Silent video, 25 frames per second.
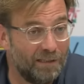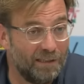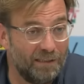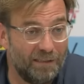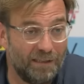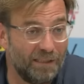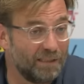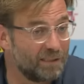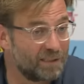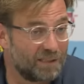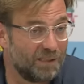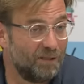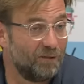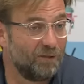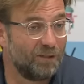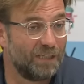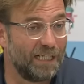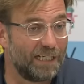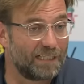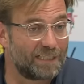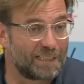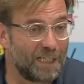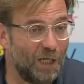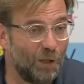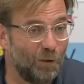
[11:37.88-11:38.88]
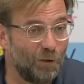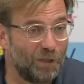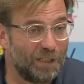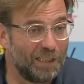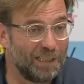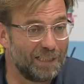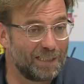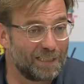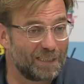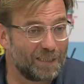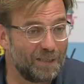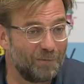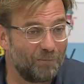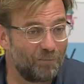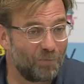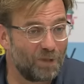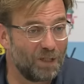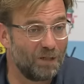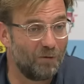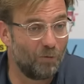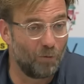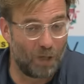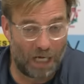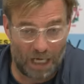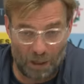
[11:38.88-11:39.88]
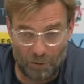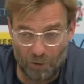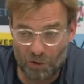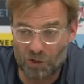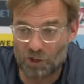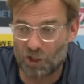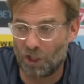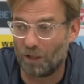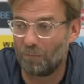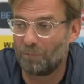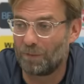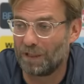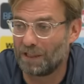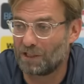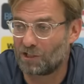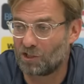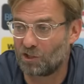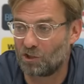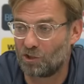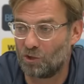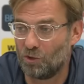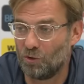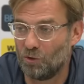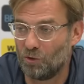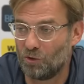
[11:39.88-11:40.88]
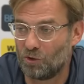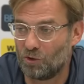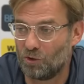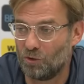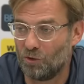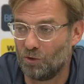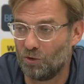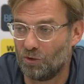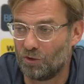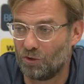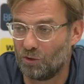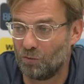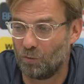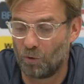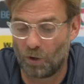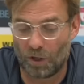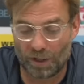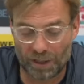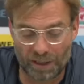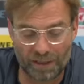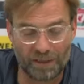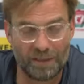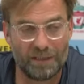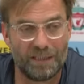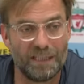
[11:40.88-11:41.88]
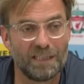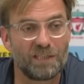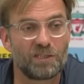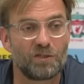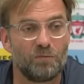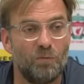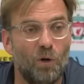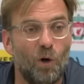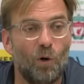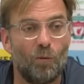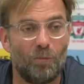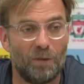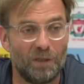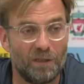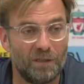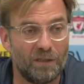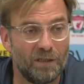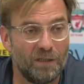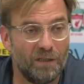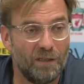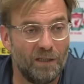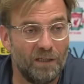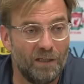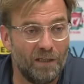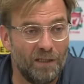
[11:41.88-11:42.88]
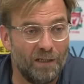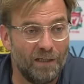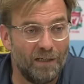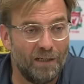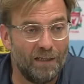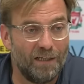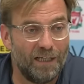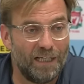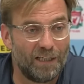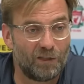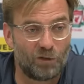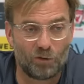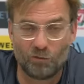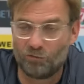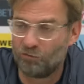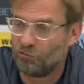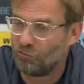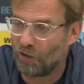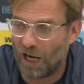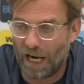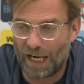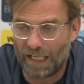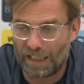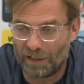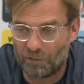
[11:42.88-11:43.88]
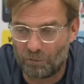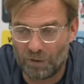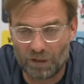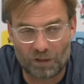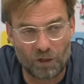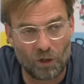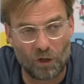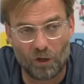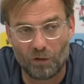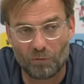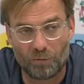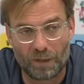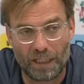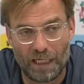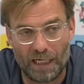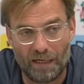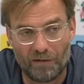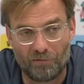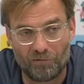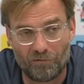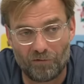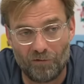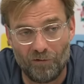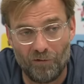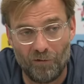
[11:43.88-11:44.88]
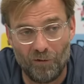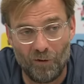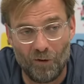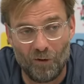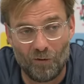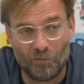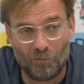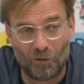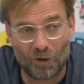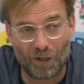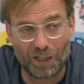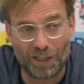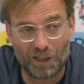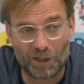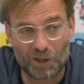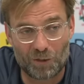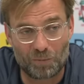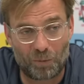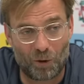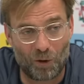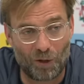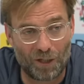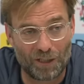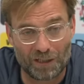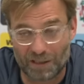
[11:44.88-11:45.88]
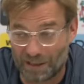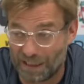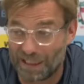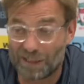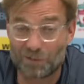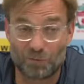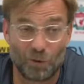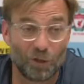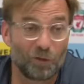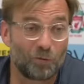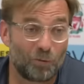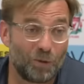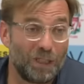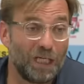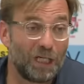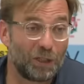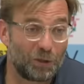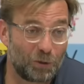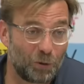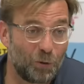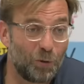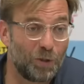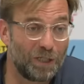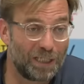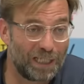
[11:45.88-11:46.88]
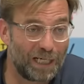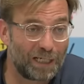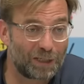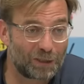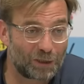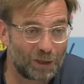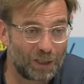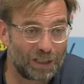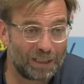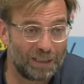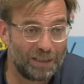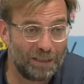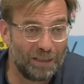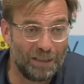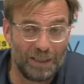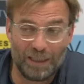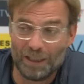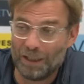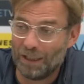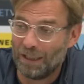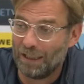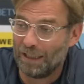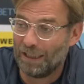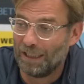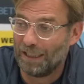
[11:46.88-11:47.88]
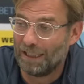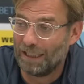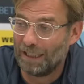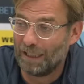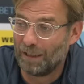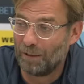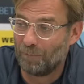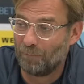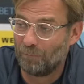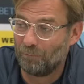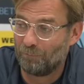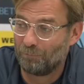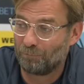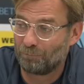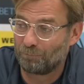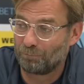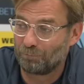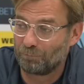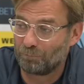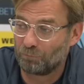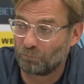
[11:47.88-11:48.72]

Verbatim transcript: either. So that's how it is. Our job is to, to, to work in this moment and to fight with all we have for each point. That's what we are doing actually. Um,